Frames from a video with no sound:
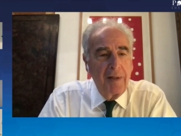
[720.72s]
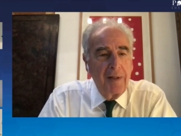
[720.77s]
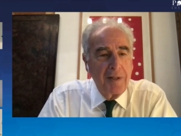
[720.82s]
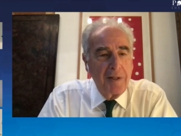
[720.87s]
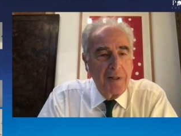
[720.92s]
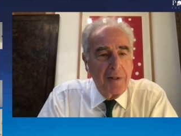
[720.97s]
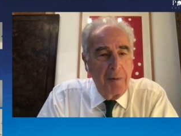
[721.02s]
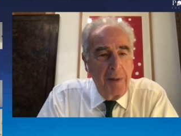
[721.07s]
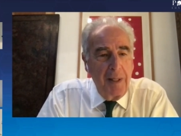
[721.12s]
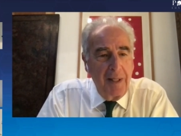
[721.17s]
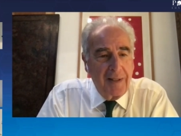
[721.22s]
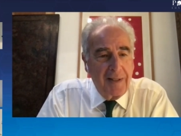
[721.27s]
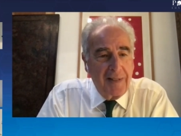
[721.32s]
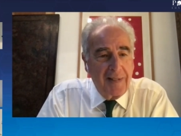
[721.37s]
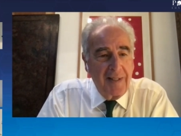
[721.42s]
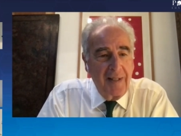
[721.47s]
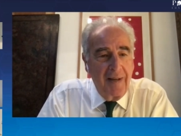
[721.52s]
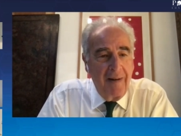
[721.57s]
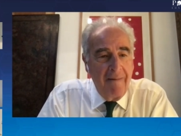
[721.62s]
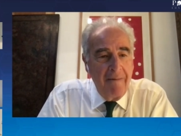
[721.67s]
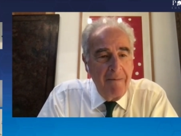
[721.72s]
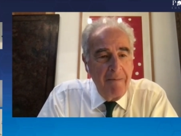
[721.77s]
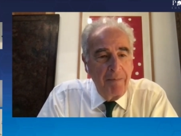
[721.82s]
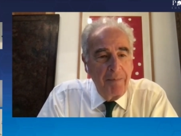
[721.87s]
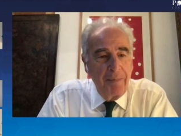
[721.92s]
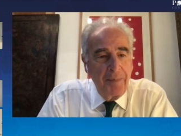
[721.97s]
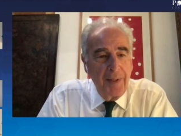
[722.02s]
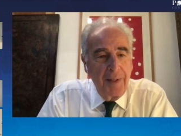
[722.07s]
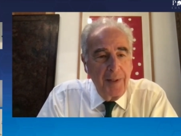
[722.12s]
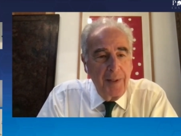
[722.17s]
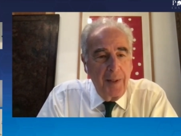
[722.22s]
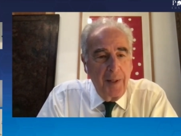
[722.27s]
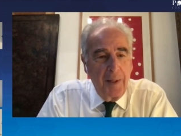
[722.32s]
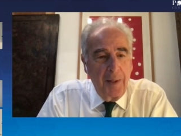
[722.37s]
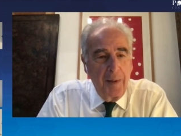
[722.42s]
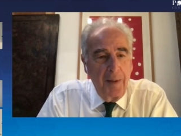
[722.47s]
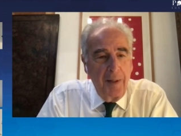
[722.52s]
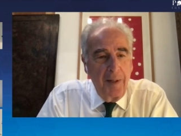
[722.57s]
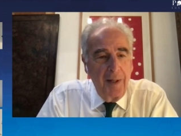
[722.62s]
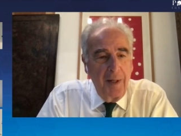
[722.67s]
the streets, you
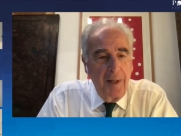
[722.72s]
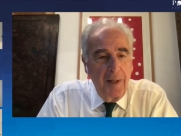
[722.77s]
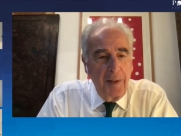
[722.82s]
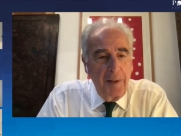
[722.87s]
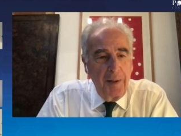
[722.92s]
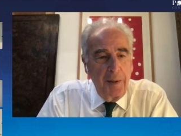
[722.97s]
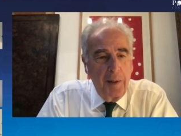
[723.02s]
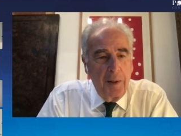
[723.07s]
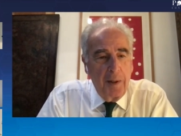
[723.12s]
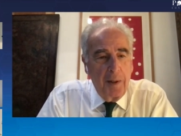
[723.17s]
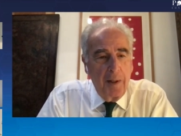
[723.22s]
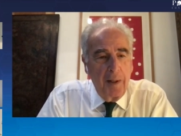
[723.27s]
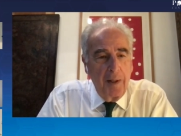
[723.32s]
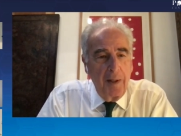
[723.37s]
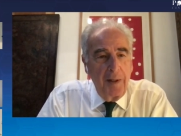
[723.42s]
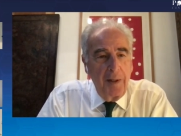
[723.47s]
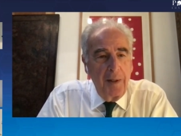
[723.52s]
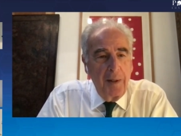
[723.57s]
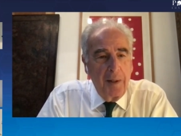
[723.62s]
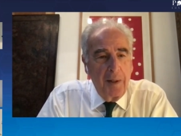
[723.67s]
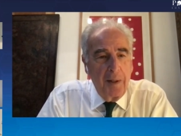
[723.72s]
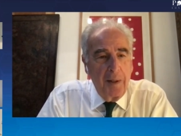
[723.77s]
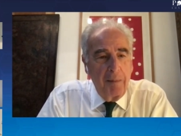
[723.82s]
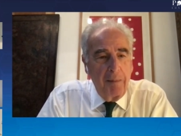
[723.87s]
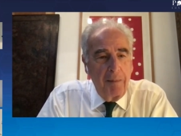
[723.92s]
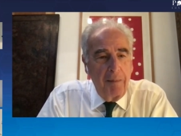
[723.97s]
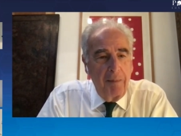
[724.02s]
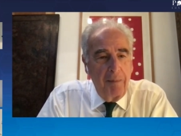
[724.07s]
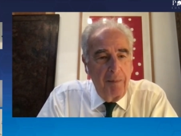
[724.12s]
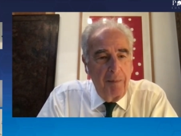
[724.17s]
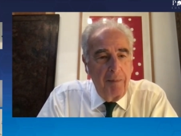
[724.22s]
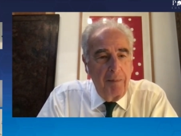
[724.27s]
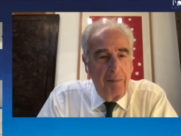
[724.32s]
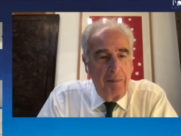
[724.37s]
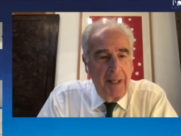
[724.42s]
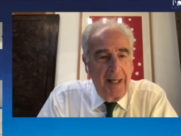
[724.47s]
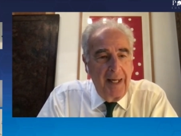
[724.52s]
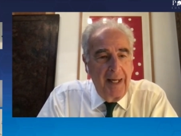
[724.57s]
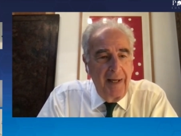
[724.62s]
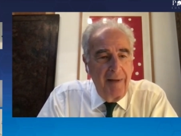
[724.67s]
know your your
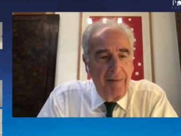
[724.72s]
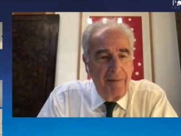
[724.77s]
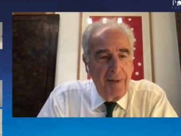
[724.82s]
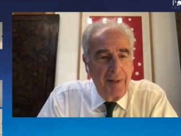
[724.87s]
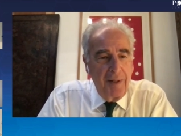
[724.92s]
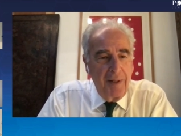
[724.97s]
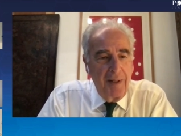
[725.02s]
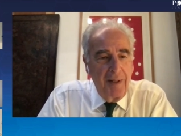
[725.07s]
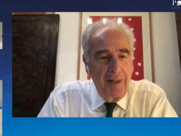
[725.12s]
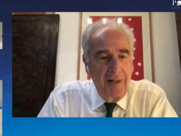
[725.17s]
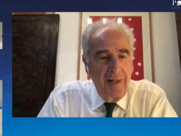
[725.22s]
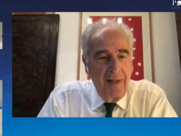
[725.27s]
behavior,